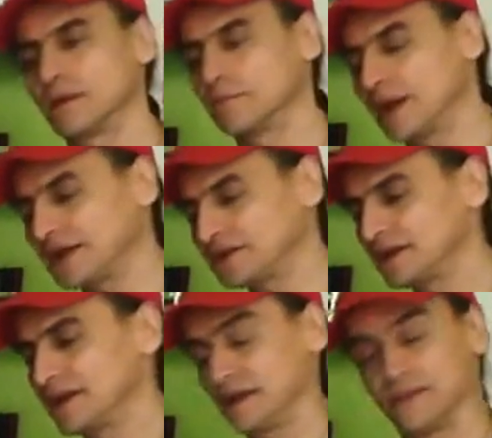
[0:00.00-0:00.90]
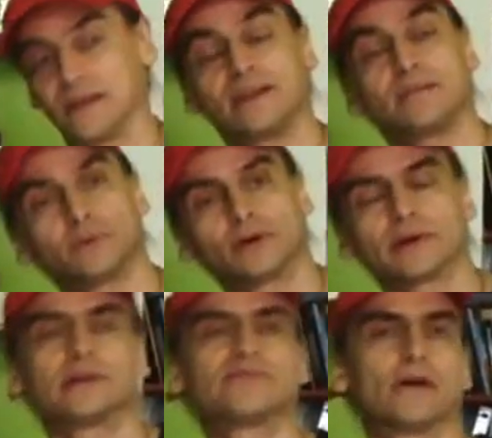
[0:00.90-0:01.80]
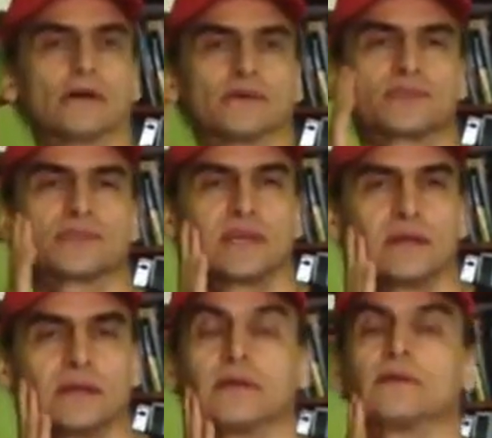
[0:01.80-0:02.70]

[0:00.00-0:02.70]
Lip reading: but very important for our skin,